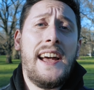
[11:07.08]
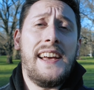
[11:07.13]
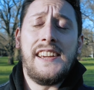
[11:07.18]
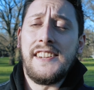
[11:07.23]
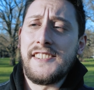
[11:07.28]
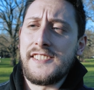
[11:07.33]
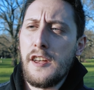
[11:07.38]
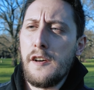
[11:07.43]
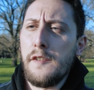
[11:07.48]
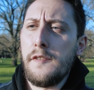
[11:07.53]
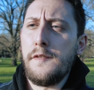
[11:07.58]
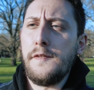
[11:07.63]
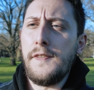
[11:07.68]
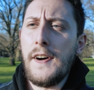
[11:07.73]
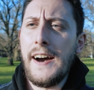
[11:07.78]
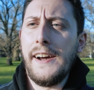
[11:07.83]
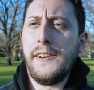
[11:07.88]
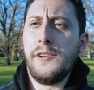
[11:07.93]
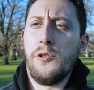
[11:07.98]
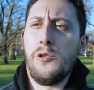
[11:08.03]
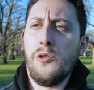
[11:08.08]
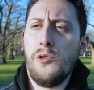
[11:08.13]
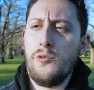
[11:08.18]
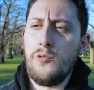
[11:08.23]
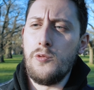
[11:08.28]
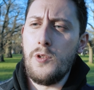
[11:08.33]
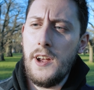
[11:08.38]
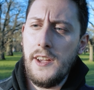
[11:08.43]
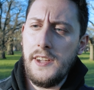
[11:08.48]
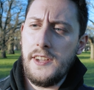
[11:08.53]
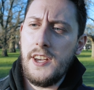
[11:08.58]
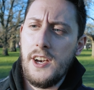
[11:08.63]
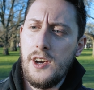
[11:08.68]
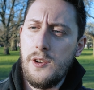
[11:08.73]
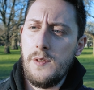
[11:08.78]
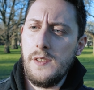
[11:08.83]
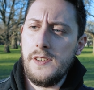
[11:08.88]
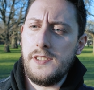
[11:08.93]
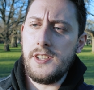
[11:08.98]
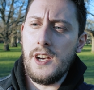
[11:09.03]
that is the final
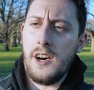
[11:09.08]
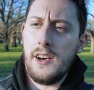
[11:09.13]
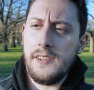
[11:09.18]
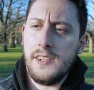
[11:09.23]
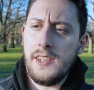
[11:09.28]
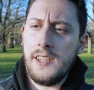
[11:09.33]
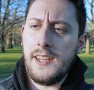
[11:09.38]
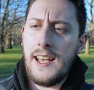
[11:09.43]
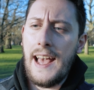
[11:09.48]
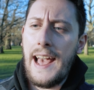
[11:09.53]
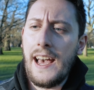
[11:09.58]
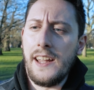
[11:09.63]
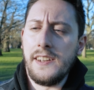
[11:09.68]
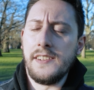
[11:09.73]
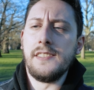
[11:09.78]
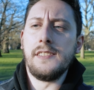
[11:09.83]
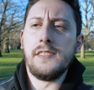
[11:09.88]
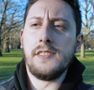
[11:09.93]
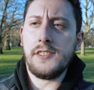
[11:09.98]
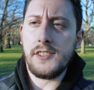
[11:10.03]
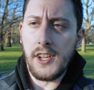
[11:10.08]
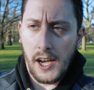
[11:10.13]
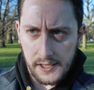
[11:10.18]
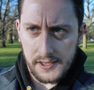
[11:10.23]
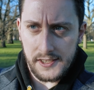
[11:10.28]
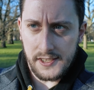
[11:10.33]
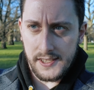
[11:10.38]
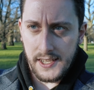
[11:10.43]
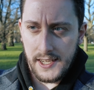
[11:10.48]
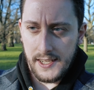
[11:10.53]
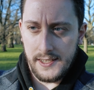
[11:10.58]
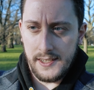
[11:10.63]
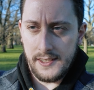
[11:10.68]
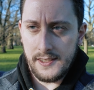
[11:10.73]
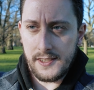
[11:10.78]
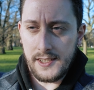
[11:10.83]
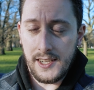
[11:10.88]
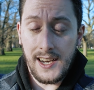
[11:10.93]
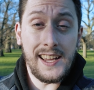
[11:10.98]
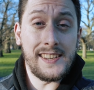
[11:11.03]
Raikou done and dusted.
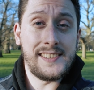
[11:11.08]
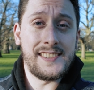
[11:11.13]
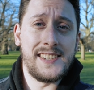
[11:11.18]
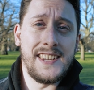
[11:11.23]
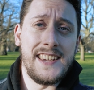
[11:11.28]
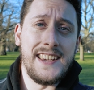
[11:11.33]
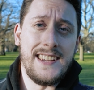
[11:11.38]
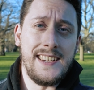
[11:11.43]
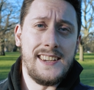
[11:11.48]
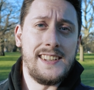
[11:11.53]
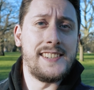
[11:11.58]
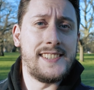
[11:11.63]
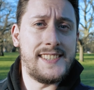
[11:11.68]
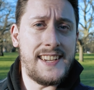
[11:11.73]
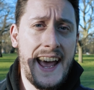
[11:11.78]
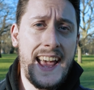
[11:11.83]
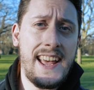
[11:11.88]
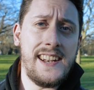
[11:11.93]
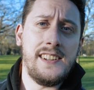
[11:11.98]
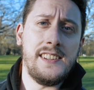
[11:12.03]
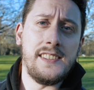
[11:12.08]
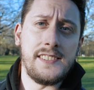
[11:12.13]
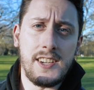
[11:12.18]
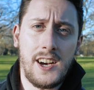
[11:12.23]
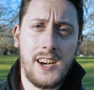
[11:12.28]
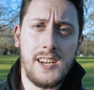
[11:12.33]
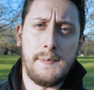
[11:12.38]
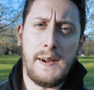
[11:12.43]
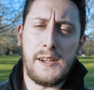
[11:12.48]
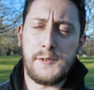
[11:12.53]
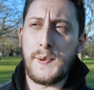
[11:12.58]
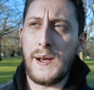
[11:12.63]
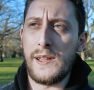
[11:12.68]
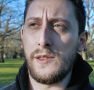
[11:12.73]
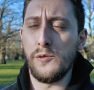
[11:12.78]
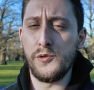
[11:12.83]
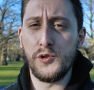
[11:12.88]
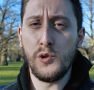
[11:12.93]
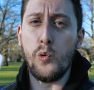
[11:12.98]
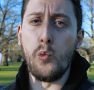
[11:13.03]
So let's see, 10 Dynamax
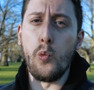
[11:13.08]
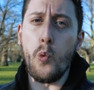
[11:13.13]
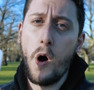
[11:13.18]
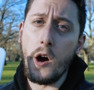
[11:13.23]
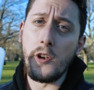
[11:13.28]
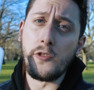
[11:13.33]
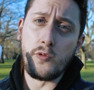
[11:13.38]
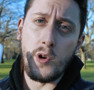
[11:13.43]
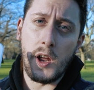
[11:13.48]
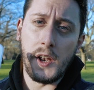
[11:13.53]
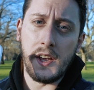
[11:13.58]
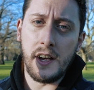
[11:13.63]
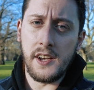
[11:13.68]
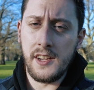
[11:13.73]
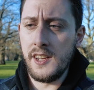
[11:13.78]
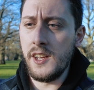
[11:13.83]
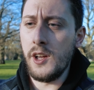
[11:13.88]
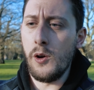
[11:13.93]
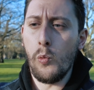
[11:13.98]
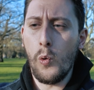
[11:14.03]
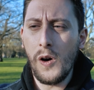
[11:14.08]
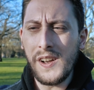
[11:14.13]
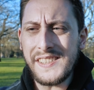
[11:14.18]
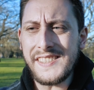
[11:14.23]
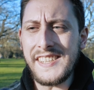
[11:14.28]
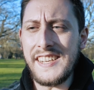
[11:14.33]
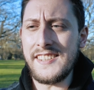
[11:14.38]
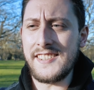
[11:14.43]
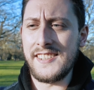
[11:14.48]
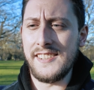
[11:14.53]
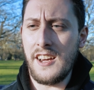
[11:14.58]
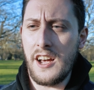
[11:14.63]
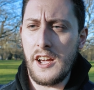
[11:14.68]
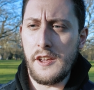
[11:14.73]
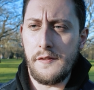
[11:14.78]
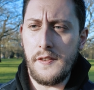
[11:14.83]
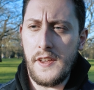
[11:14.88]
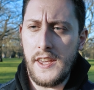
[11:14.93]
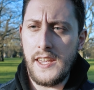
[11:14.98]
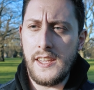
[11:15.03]
battles, 1 runner, 1 decent
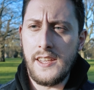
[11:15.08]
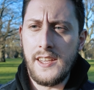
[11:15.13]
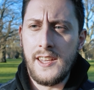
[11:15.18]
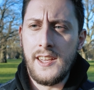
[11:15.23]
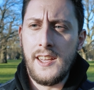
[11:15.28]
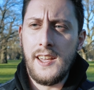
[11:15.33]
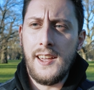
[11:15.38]
IV.